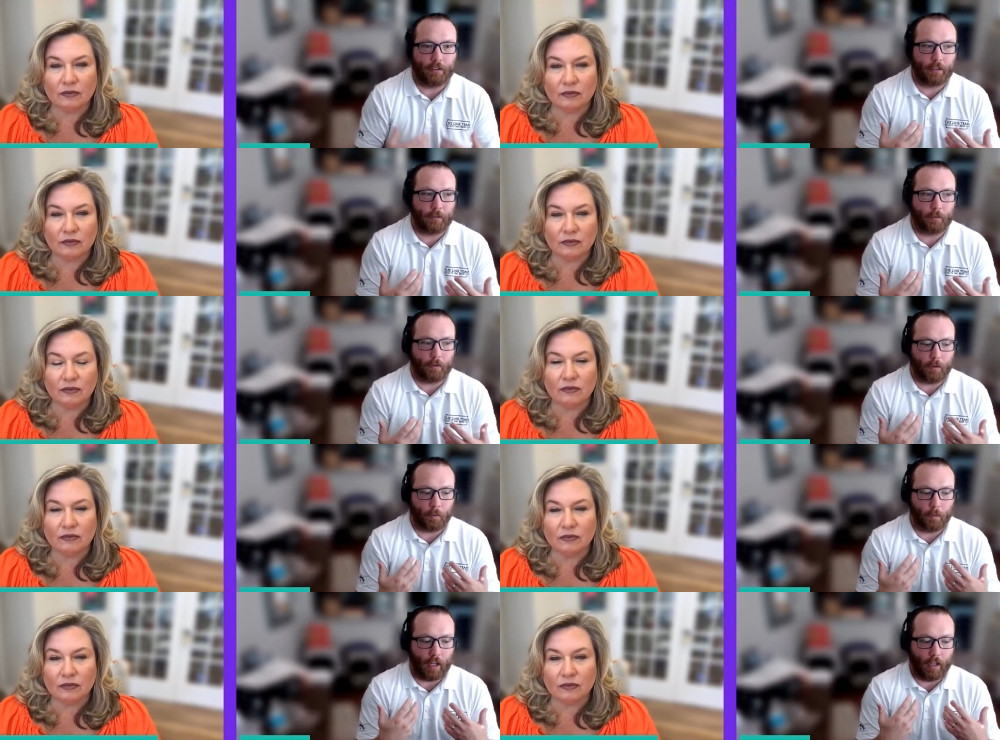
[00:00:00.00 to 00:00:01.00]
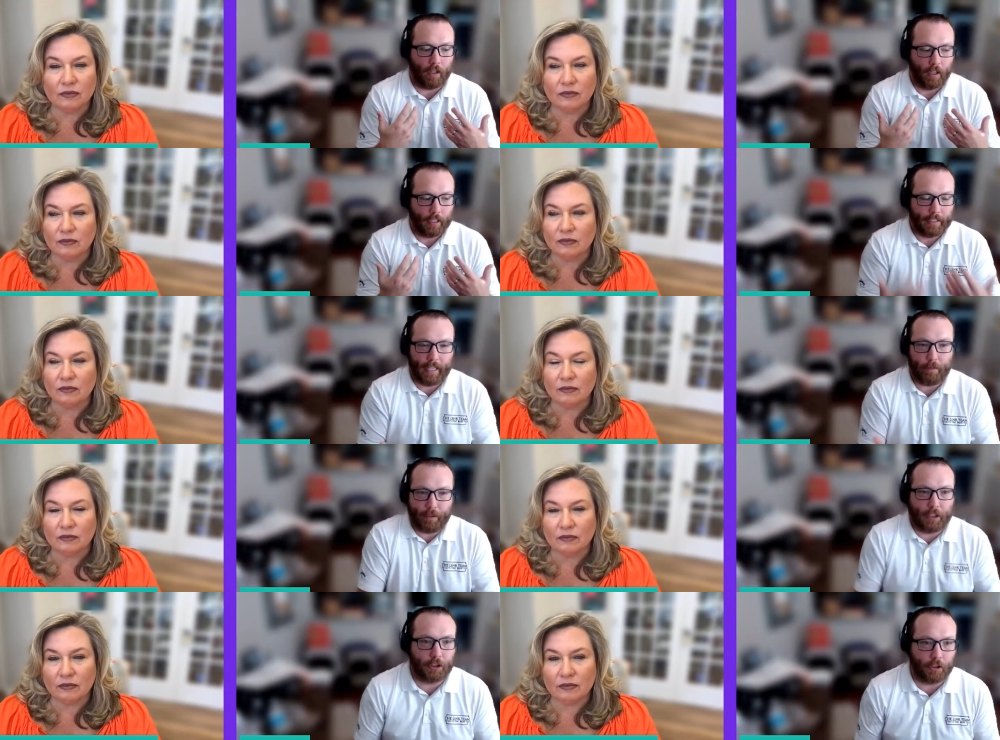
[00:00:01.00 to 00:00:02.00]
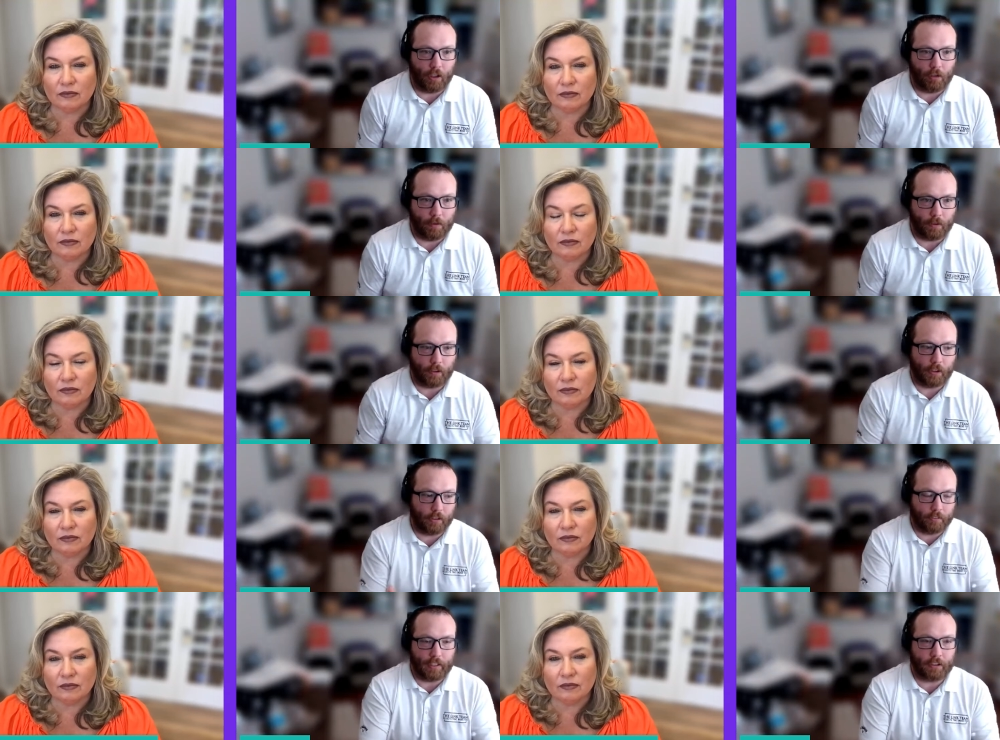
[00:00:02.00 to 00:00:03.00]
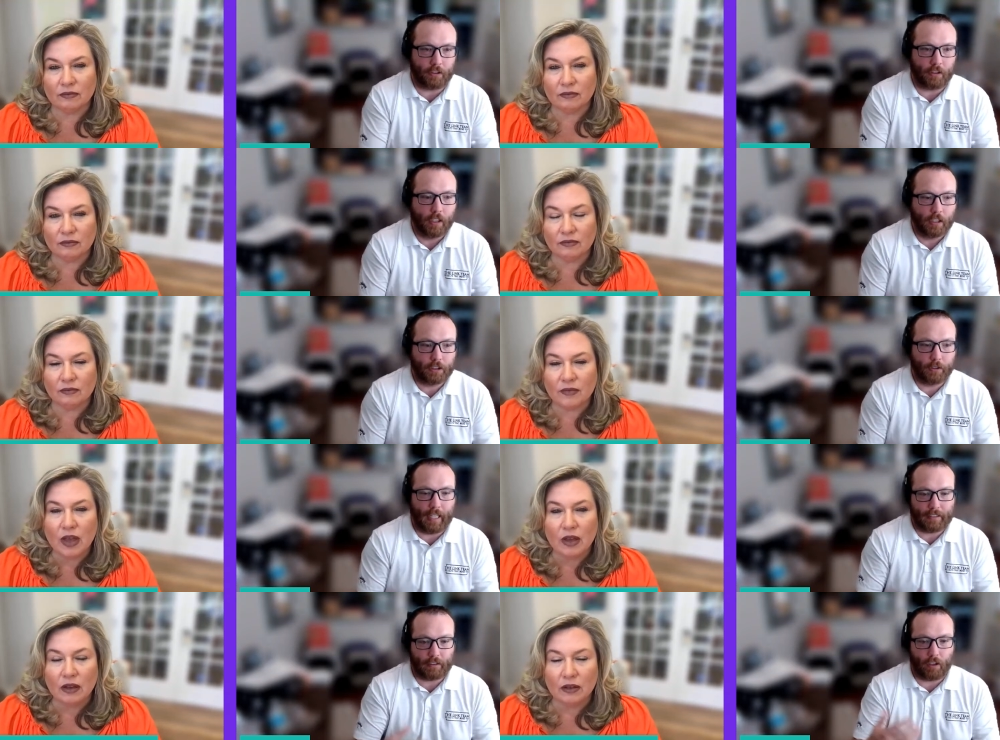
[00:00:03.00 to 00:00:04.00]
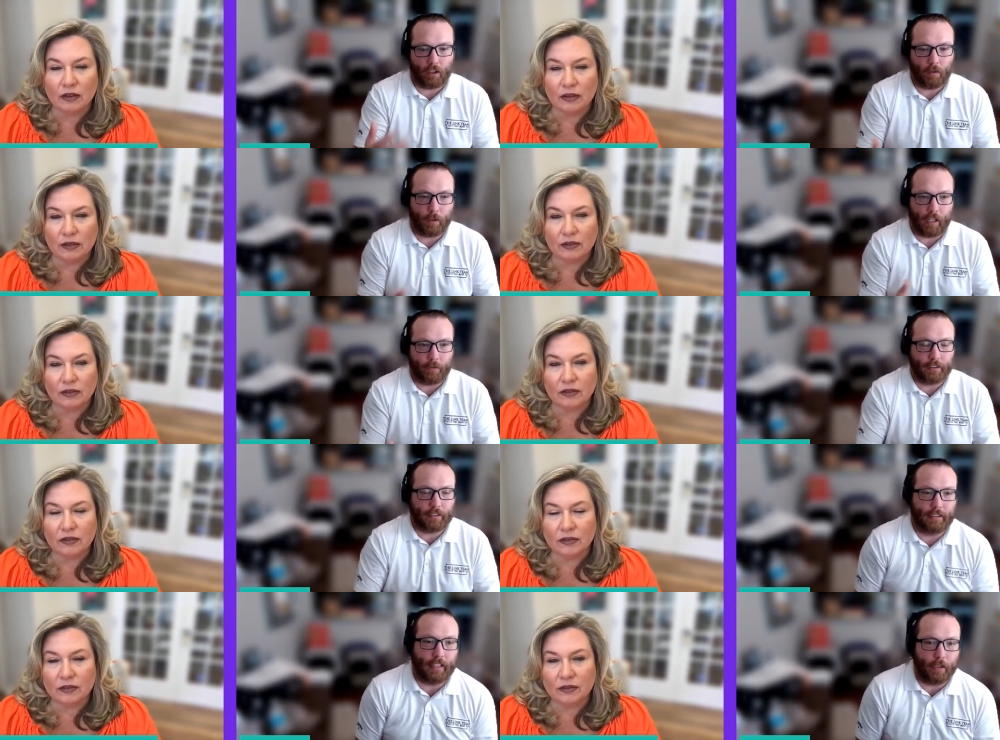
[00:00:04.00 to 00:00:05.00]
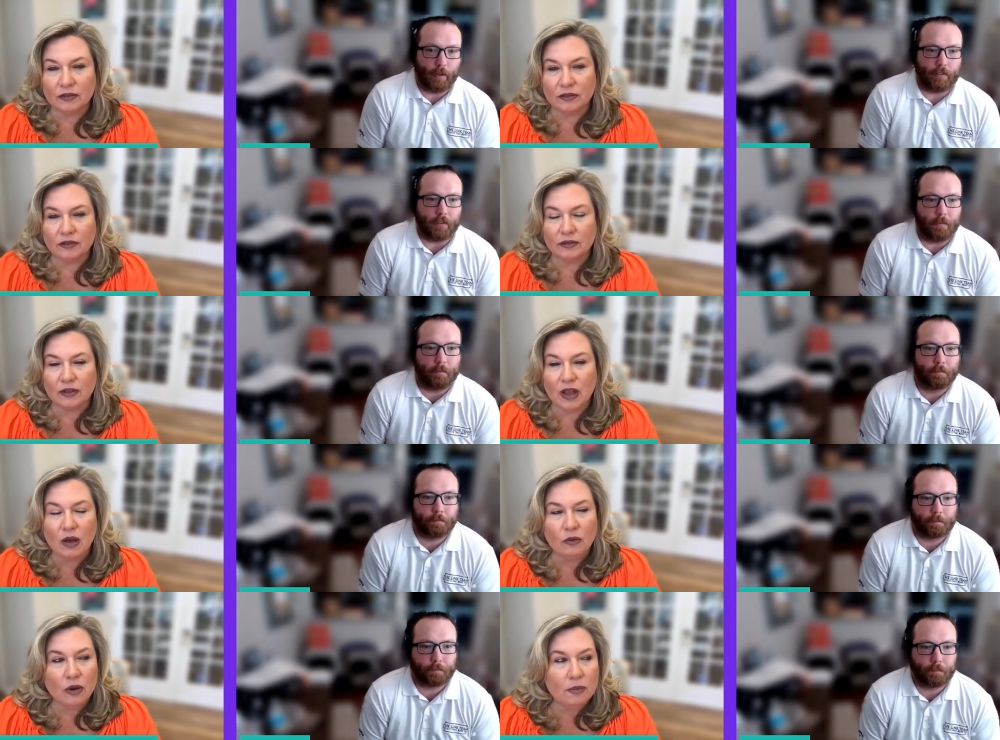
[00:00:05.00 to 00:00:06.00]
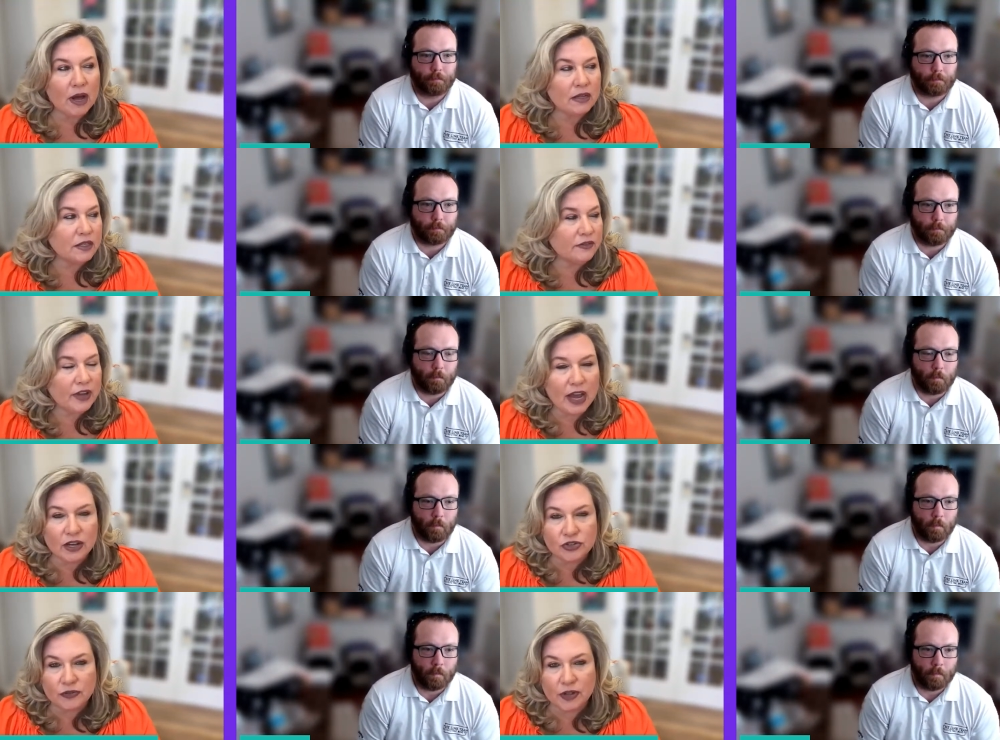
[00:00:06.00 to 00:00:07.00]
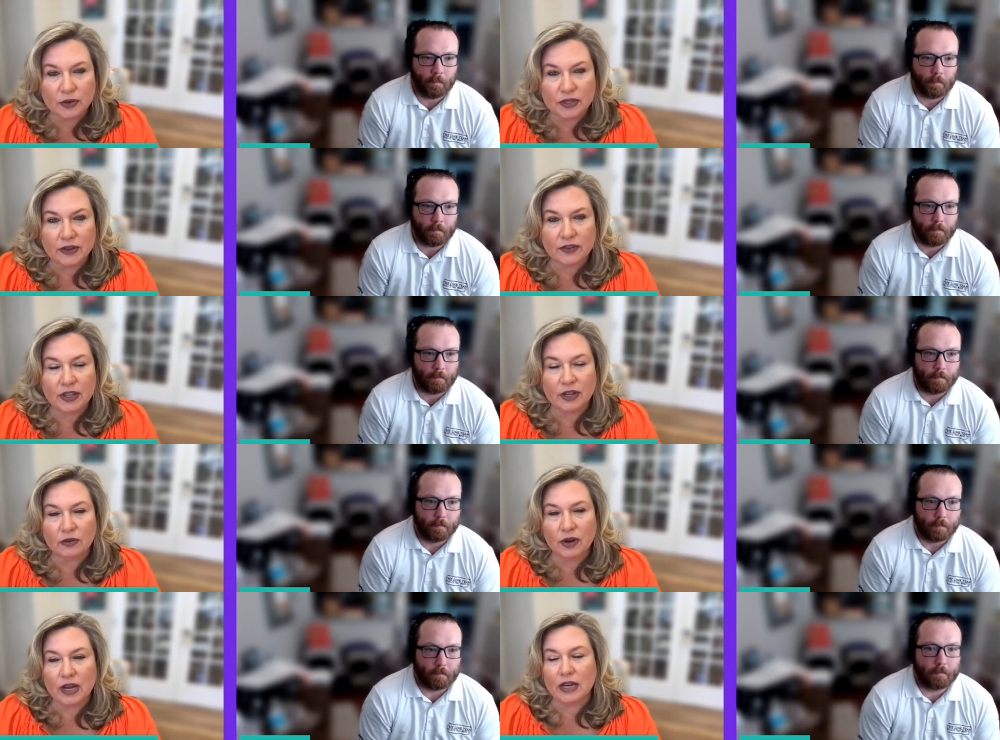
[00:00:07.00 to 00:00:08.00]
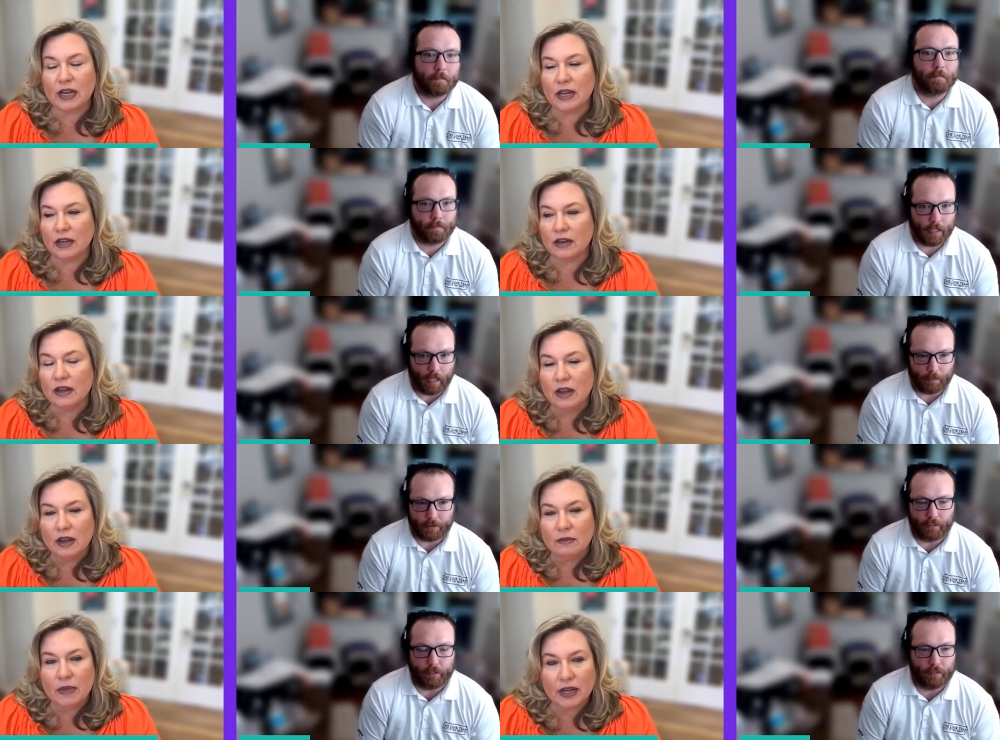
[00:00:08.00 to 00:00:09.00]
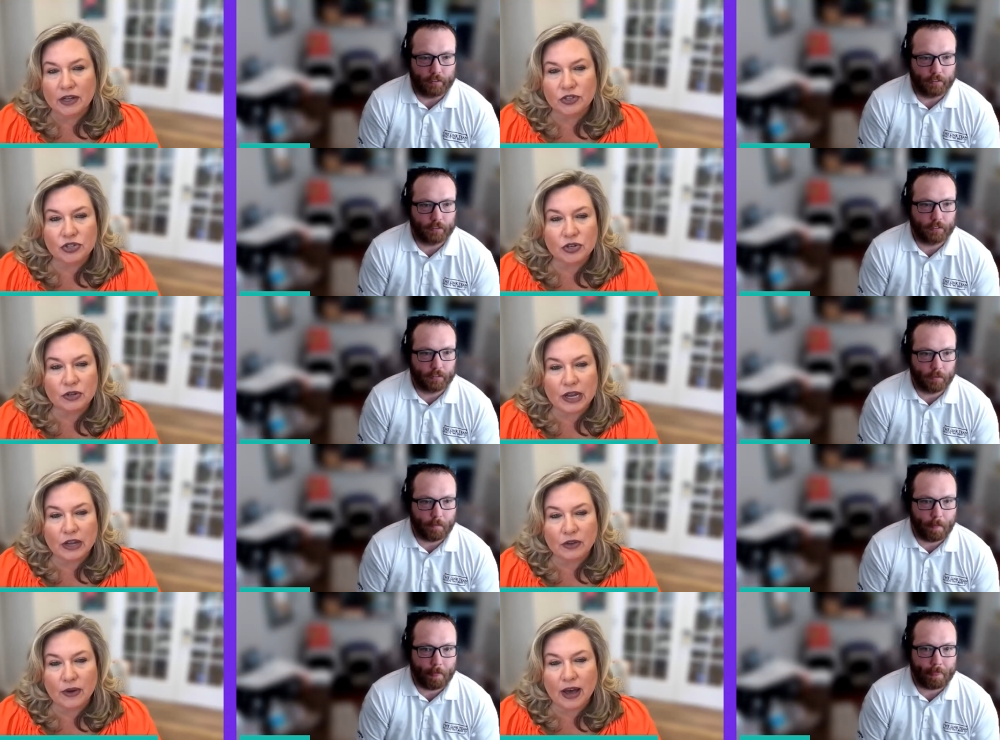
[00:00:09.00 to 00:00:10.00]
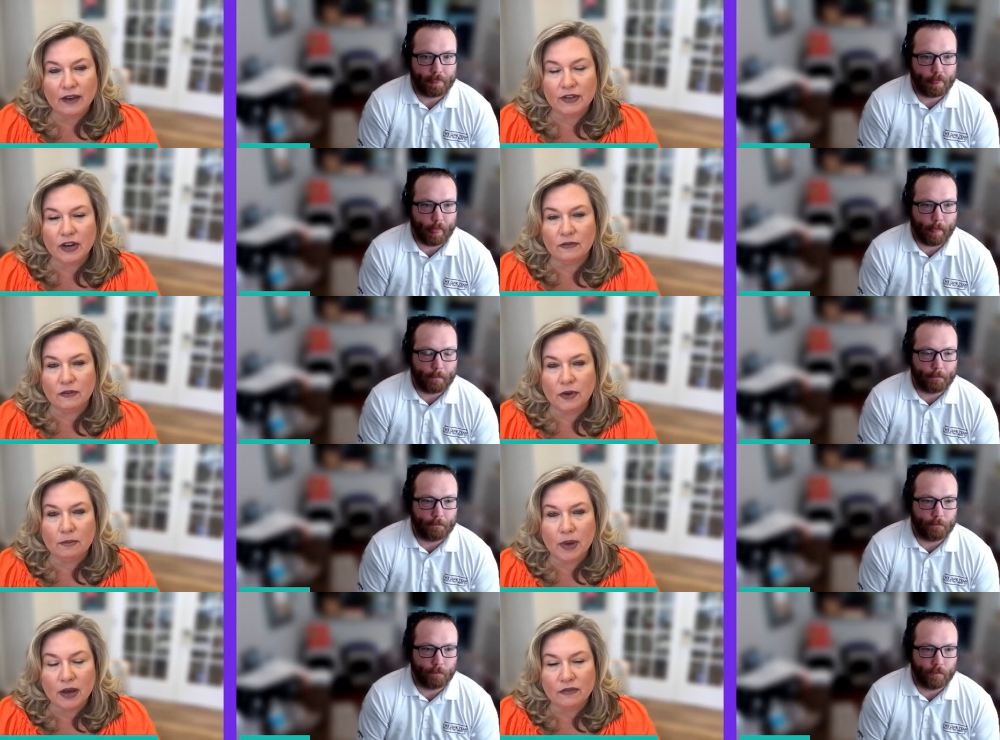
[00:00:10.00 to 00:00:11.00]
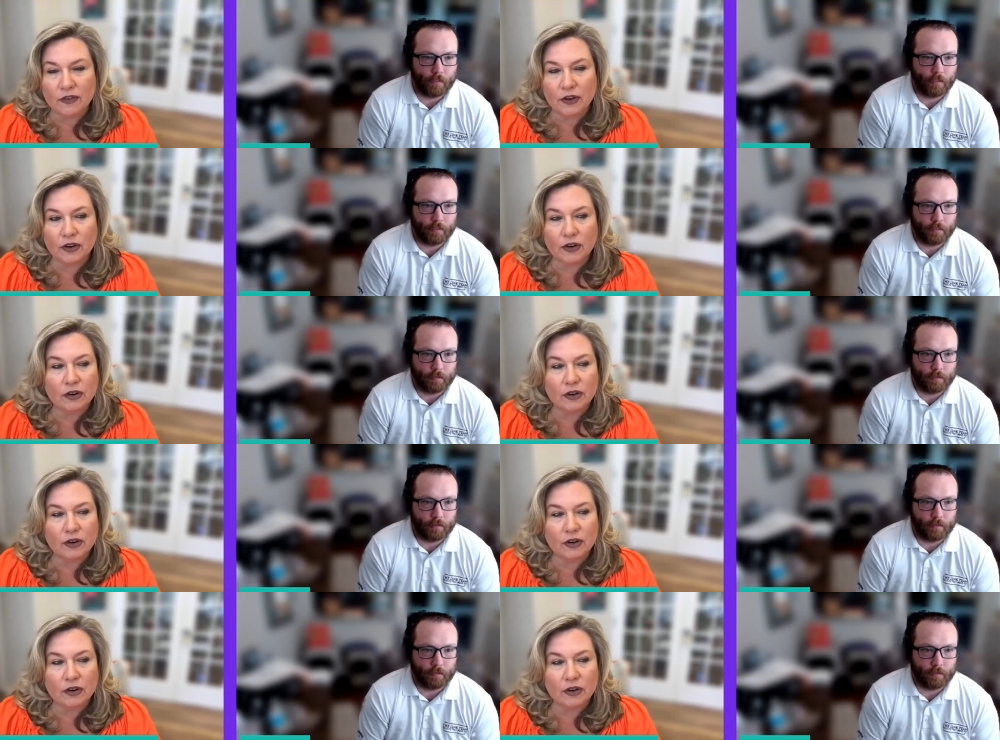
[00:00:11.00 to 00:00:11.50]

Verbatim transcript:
Speaker 1: to uh, get because you're a homeowner, you're an investor. So that's all, what I always say stay away from
Speaker 2: well positive cash flow is everything right and absolutely making sure that you have enough of a buffer